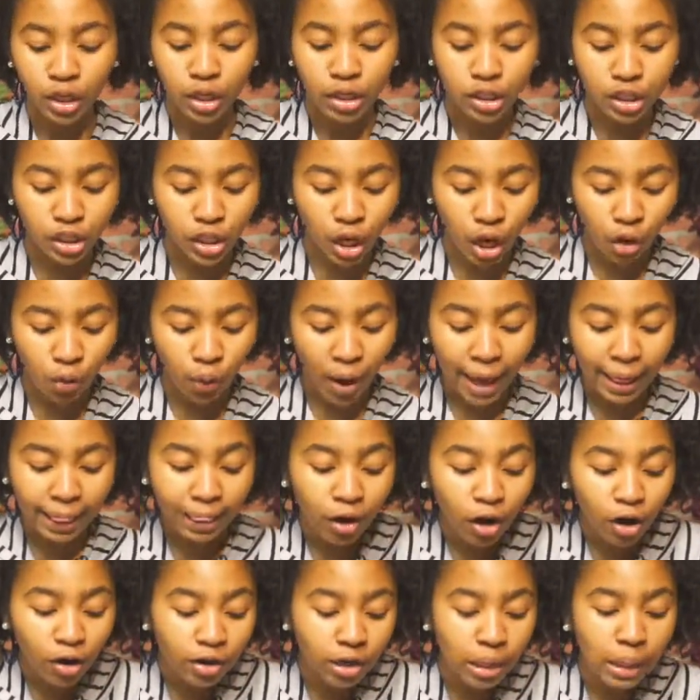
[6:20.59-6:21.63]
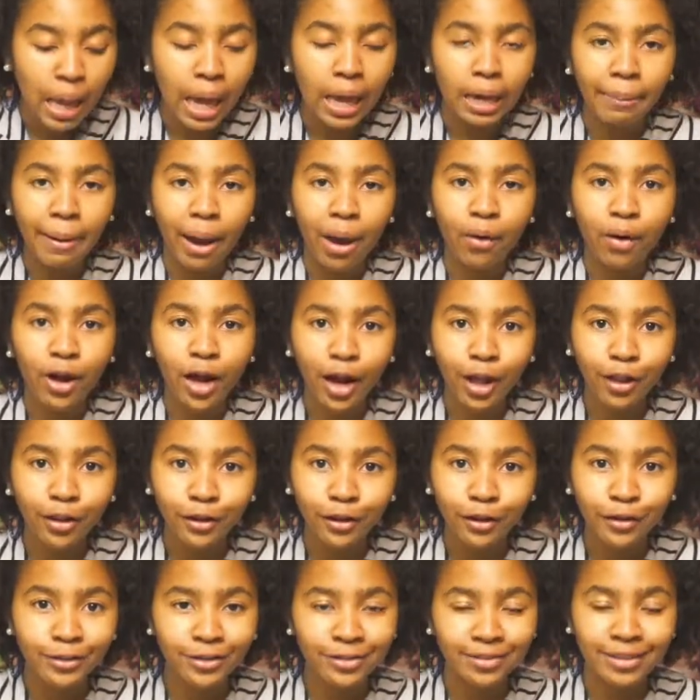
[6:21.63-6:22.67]
So I learned a lot about
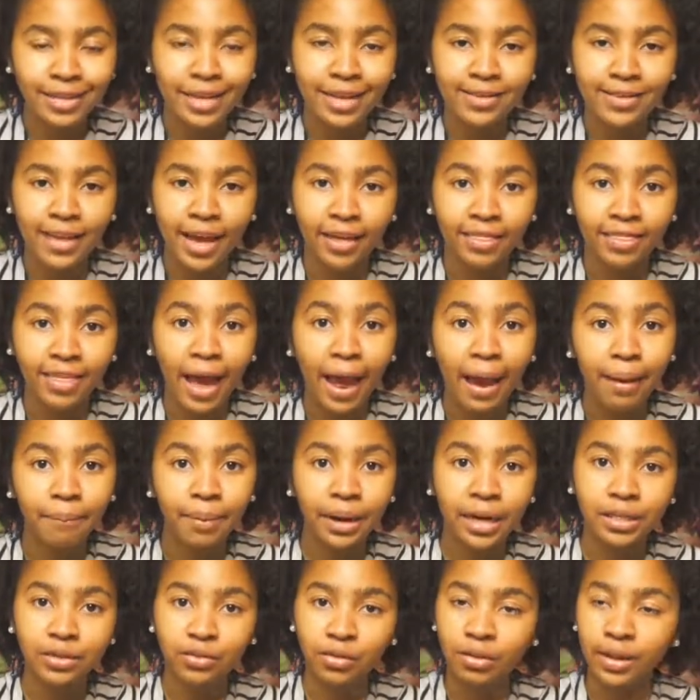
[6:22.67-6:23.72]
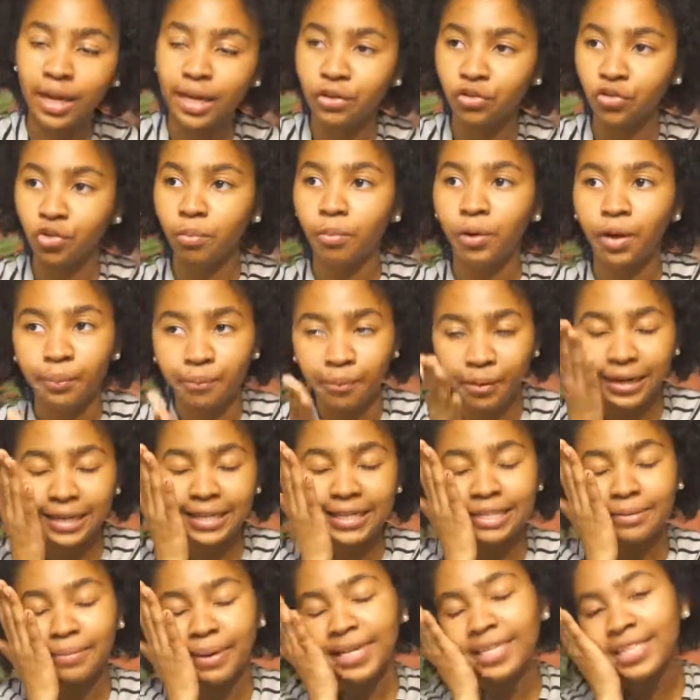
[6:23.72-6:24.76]
colors and things like that based on like turmeric
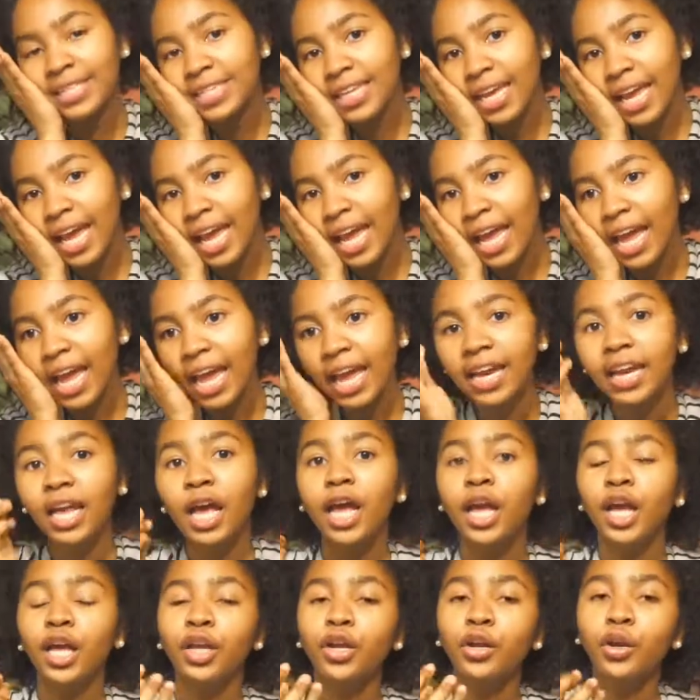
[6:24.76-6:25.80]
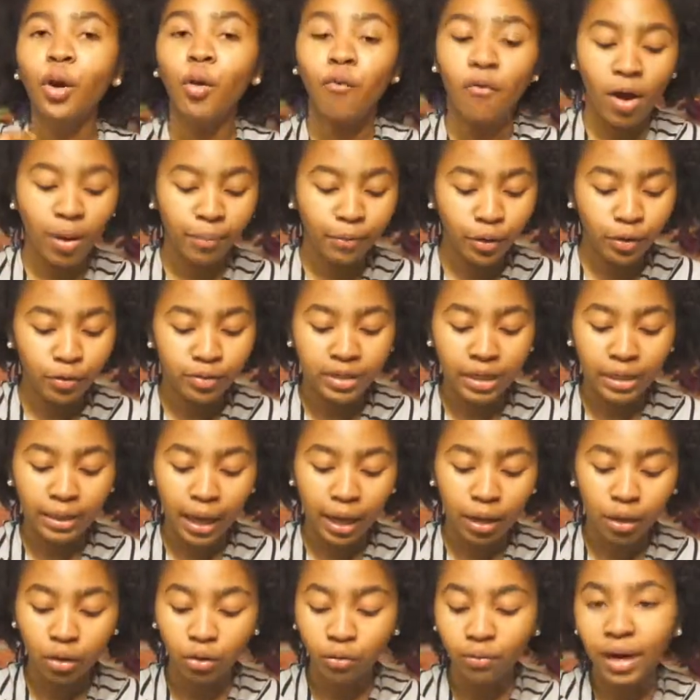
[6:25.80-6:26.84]
brightens my skin. You know, if I'm using
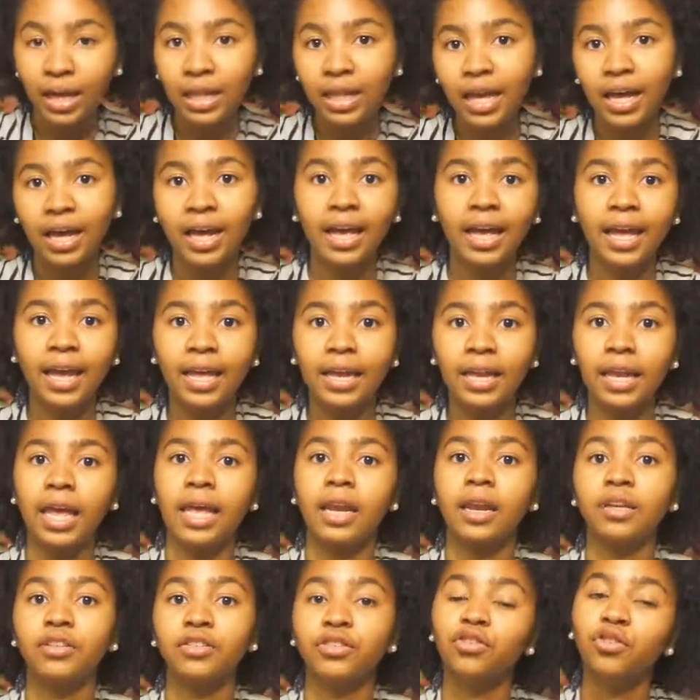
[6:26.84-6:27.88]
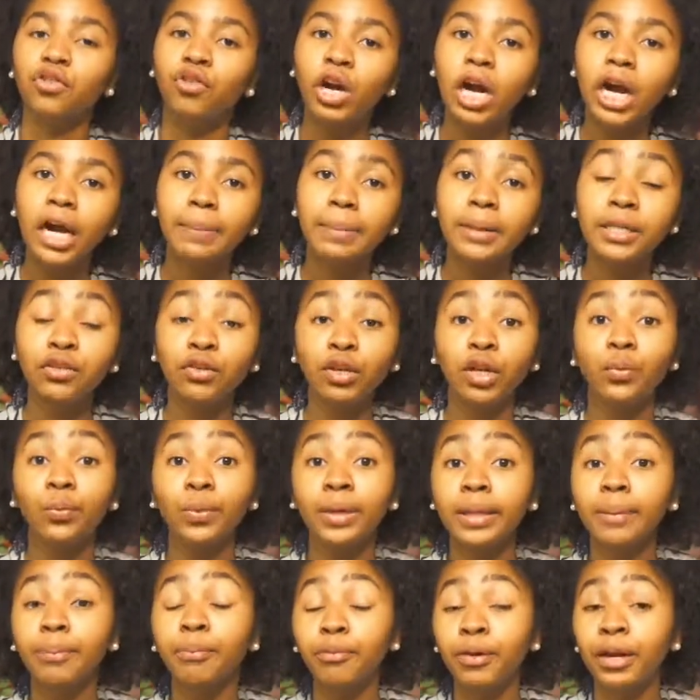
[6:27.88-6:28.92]
like chlorella in a scrub, it's going to
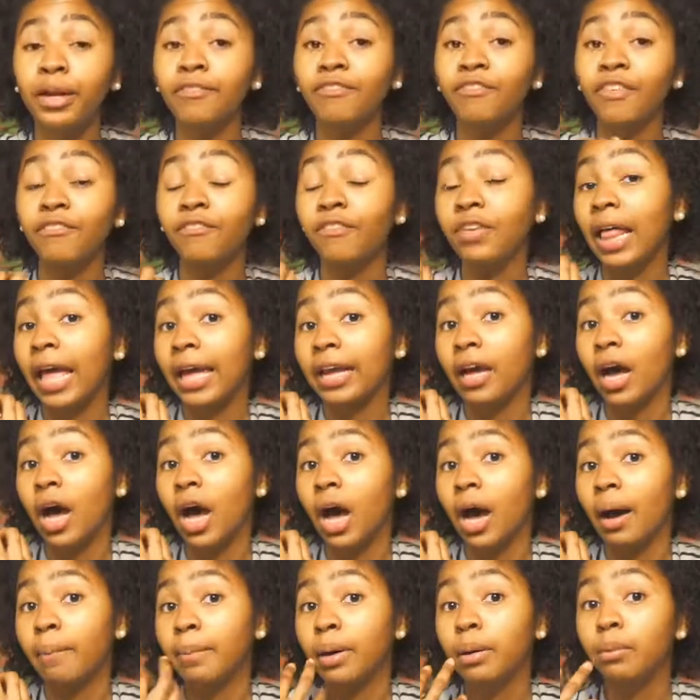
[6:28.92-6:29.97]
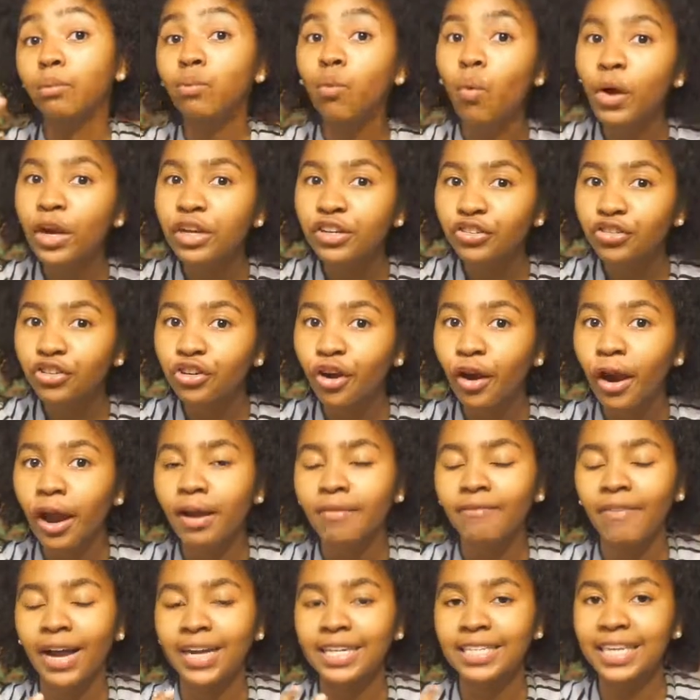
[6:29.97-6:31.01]
really bring like moisture
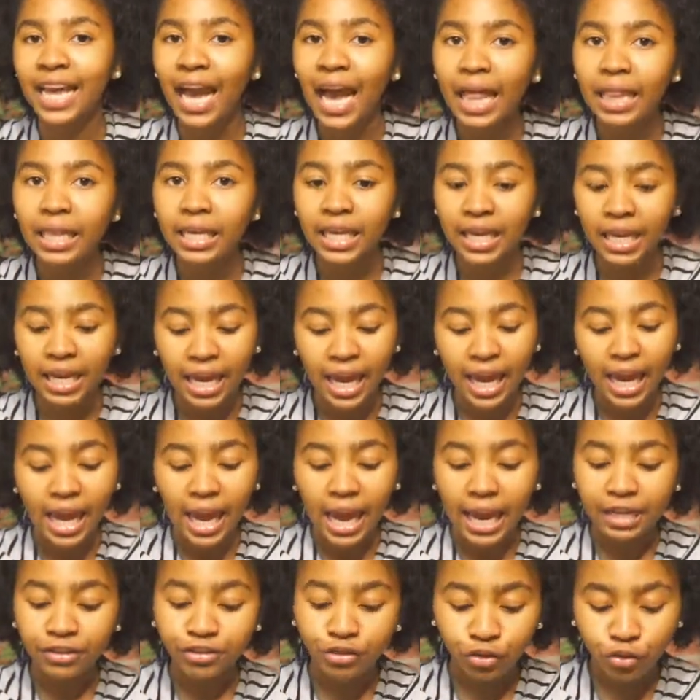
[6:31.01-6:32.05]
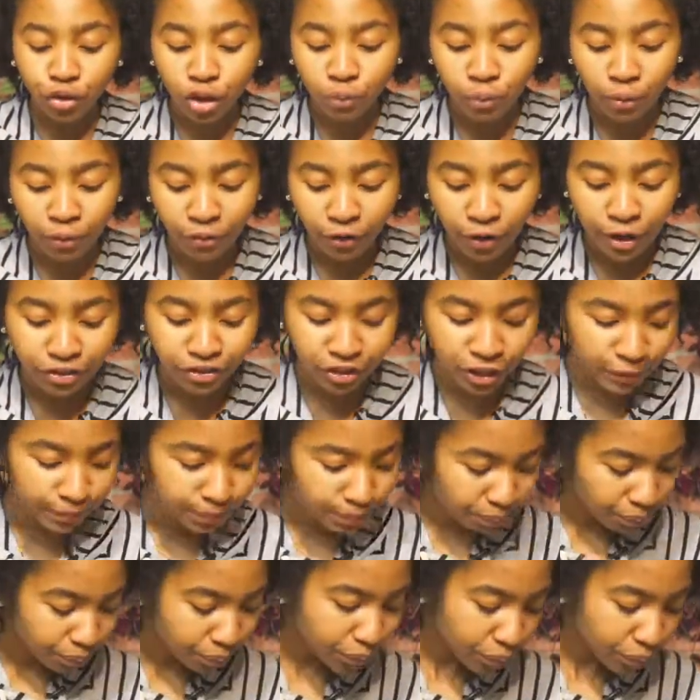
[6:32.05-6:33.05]
and vitality, and it's just going to refresh it.